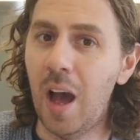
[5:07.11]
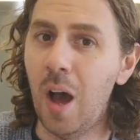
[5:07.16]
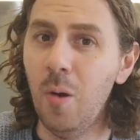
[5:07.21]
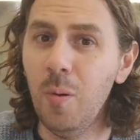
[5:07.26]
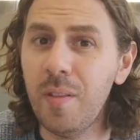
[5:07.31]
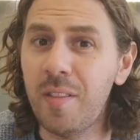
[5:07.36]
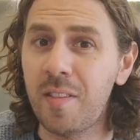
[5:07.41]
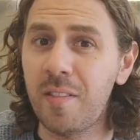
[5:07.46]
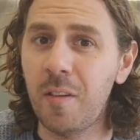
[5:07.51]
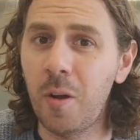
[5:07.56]
I
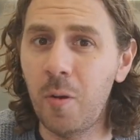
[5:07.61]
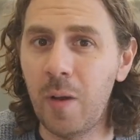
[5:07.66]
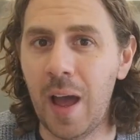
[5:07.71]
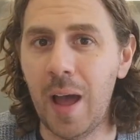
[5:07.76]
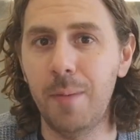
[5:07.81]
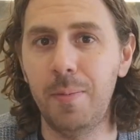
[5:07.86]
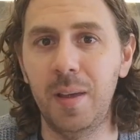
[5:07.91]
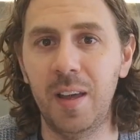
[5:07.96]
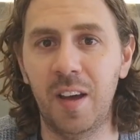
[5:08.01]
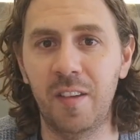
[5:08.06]
was so
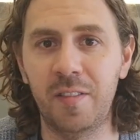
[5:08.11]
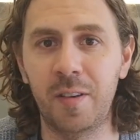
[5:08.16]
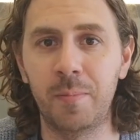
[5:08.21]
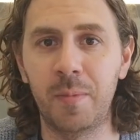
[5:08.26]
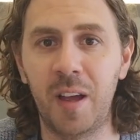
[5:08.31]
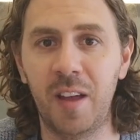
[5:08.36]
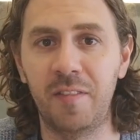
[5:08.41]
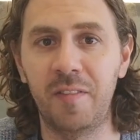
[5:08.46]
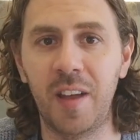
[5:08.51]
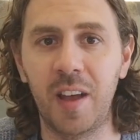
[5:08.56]
happy after
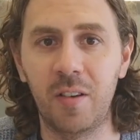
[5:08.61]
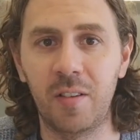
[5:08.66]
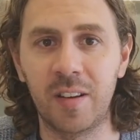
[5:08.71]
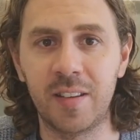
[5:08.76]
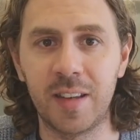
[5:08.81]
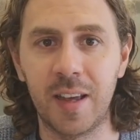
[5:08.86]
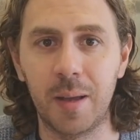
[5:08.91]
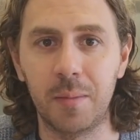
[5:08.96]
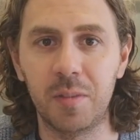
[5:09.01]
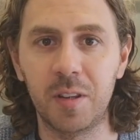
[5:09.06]
my failed
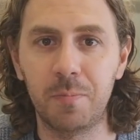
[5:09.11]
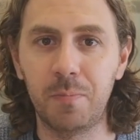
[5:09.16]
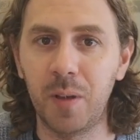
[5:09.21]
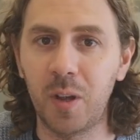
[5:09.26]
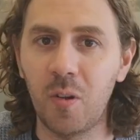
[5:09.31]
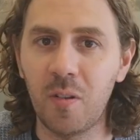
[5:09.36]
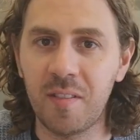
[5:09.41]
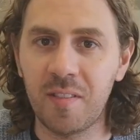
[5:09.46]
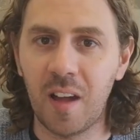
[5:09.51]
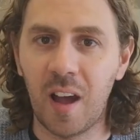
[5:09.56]
attempt
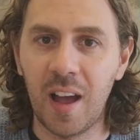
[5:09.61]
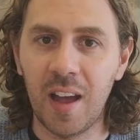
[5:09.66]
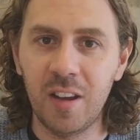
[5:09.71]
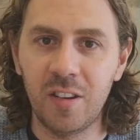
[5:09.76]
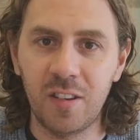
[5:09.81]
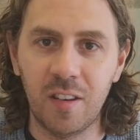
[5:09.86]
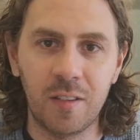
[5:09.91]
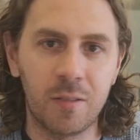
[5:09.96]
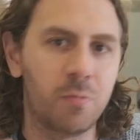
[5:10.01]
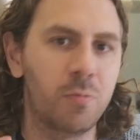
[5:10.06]
because I
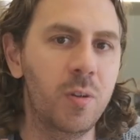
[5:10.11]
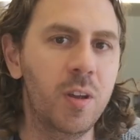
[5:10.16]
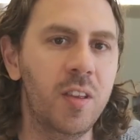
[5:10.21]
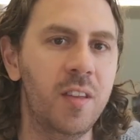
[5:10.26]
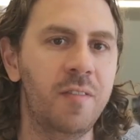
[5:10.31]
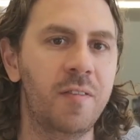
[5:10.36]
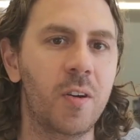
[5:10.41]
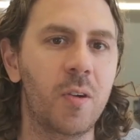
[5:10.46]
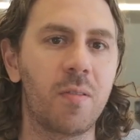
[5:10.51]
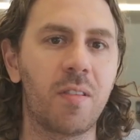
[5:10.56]
just
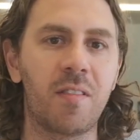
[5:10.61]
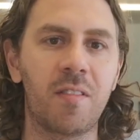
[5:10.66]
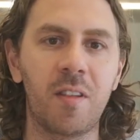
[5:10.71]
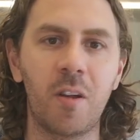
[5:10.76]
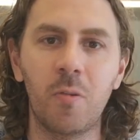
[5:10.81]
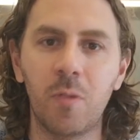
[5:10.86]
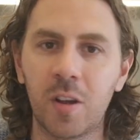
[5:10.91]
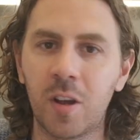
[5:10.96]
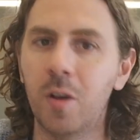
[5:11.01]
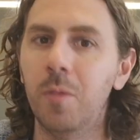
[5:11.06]
really felt
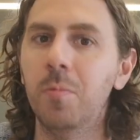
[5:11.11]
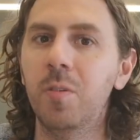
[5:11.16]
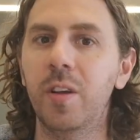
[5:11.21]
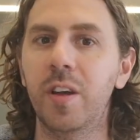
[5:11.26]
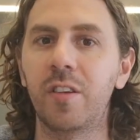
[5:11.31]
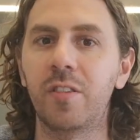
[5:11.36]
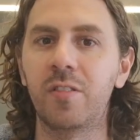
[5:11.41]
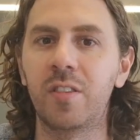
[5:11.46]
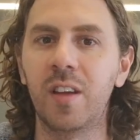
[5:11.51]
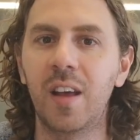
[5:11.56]
so
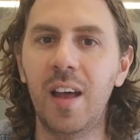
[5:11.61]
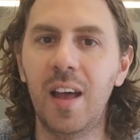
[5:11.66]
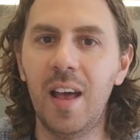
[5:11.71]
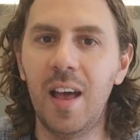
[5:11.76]
accomplished.